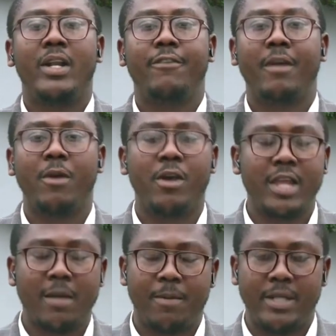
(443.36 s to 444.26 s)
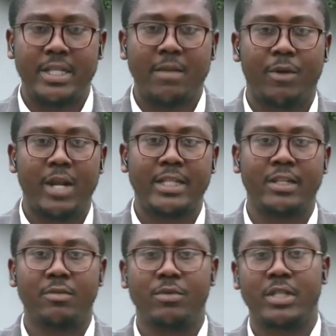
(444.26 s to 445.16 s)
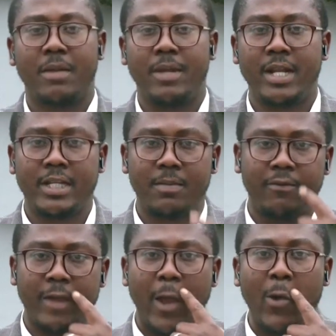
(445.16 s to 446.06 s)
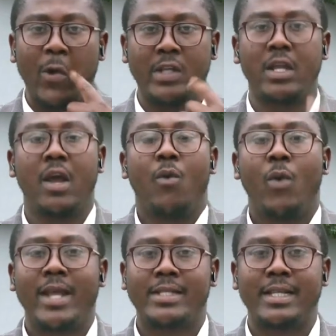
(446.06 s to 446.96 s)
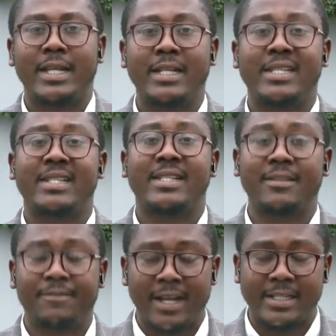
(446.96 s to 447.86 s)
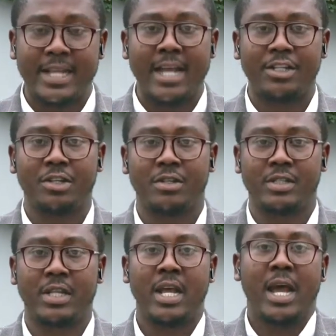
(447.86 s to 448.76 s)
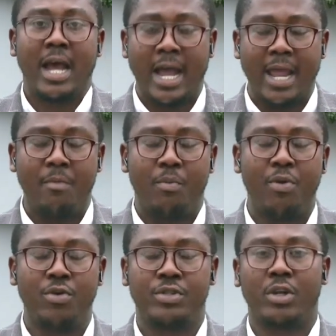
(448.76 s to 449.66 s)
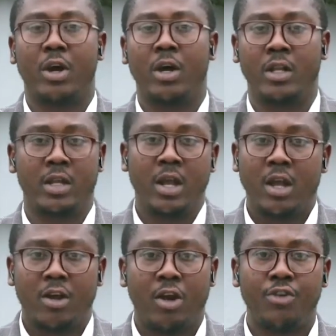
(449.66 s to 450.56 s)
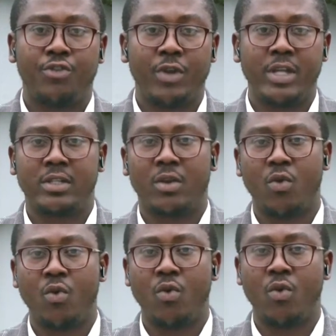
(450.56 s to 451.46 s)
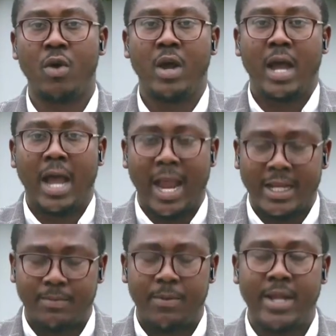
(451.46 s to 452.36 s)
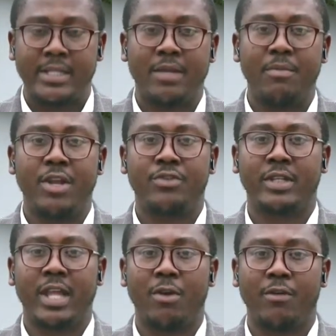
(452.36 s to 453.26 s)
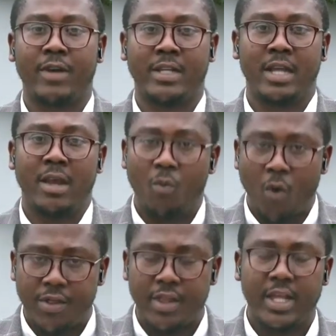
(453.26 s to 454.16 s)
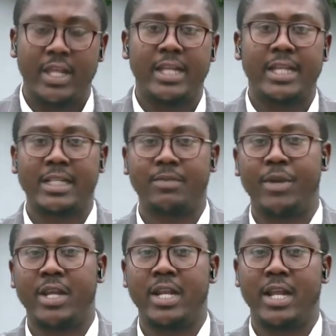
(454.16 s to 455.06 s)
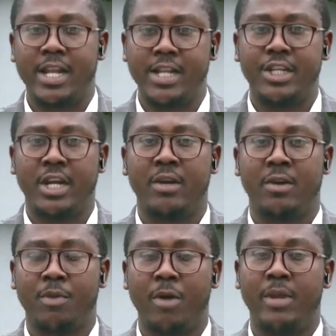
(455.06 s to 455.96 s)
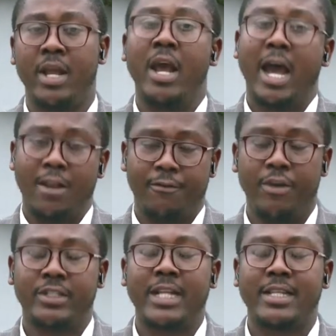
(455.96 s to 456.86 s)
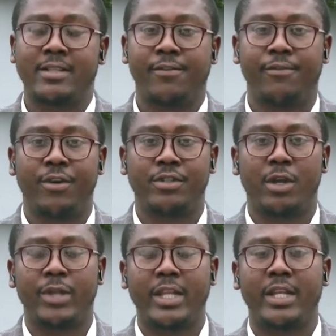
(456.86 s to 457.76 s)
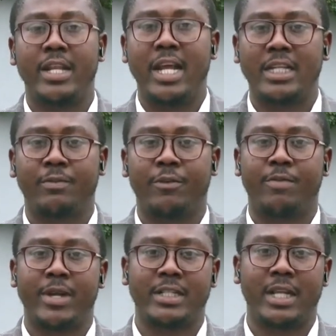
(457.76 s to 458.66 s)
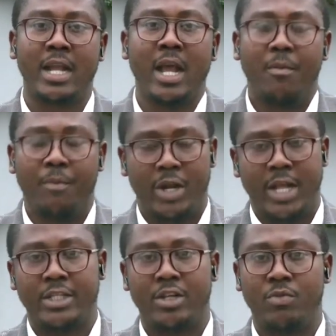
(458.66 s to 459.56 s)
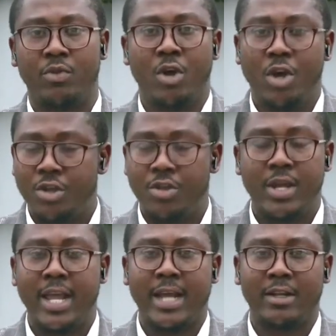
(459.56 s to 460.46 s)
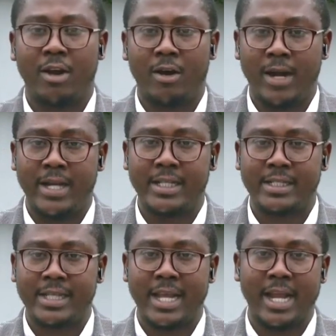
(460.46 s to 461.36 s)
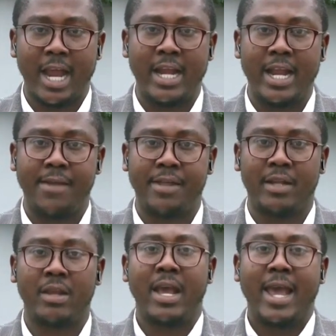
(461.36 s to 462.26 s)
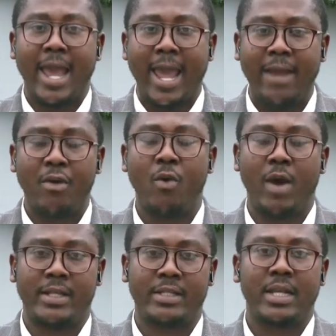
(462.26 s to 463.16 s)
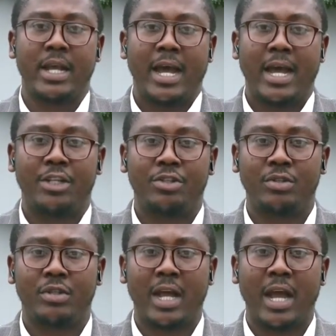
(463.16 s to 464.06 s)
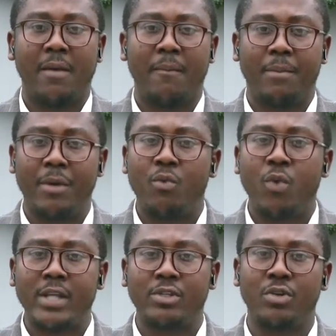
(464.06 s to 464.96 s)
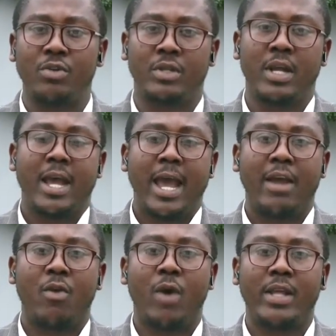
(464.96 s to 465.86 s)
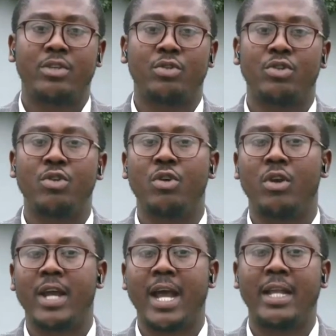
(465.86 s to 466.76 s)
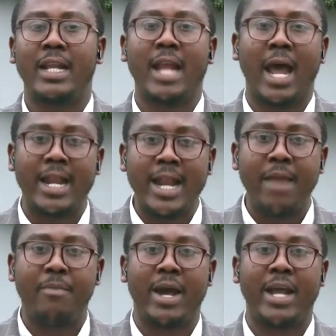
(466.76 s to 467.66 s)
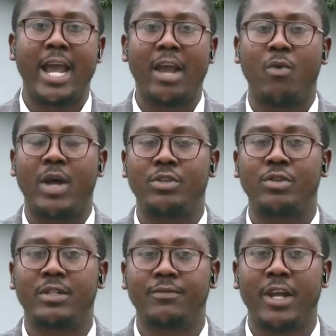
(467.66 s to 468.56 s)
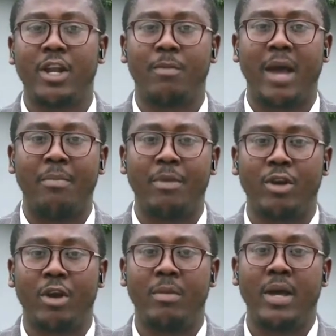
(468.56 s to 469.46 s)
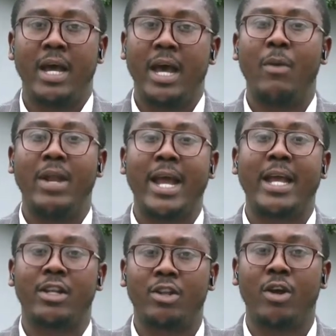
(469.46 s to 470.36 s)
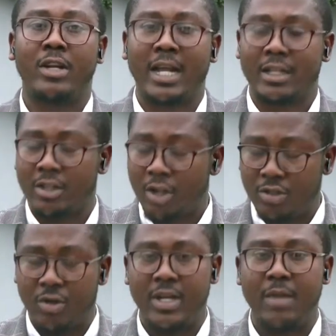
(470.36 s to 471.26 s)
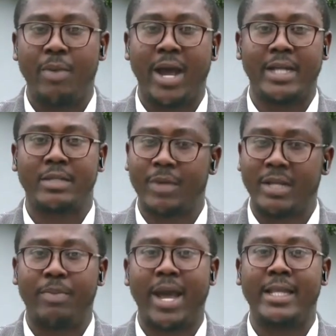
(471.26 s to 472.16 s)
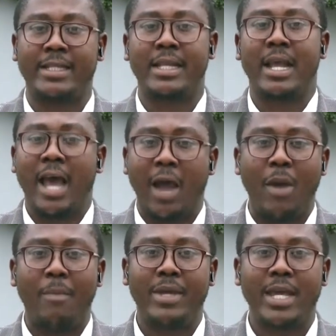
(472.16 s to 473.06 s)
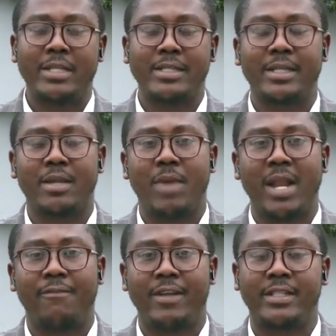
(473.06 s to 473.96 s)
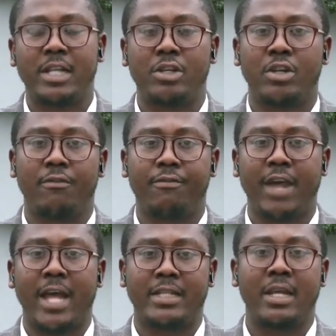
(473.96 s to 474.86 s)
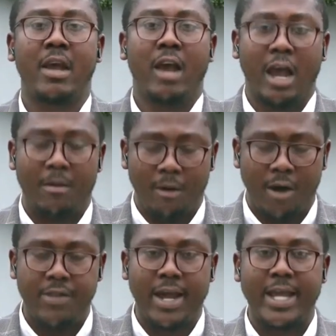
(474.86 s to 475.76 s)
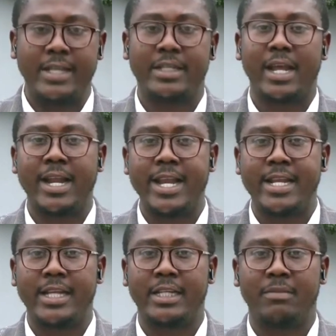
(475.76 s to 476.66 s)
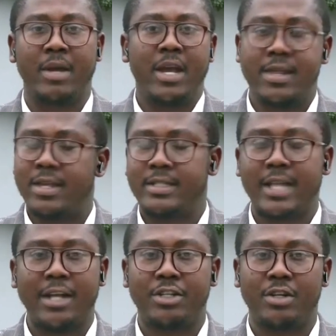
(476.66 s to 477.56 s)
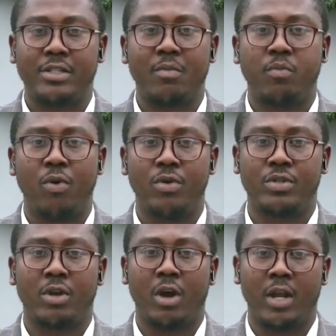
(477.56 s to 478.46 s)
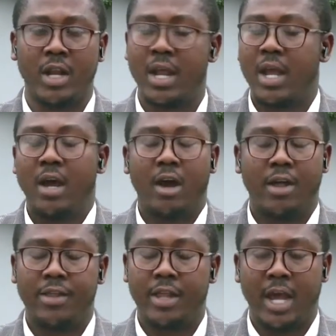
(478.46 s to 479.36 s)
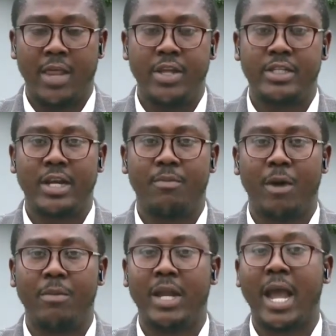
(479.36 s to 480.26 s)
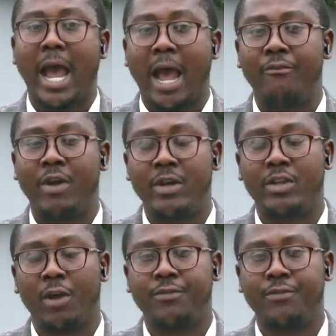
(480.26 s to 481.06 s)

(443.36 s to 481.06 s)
Well, if I'm under President Bola Tinubu's um, leadership of ECOWAS, we are seeing stiffer sanctions uh, imposed on countries who are experiencing military takeovers, with the latest being Niger Republic. And of course, that is the first under the leadership of President Bola Tinubu. You know, he had already said earlier that ECOWAS uh, should uh, be resolute. ECOWAS should no longer uh, lay back. ECOWAS should develop and become uh, well, like a dog that not only barks but bites. And we are beginning to see the manifestation of that um, under his leadership. The sanctions imposed on on uh, Niger Republic are very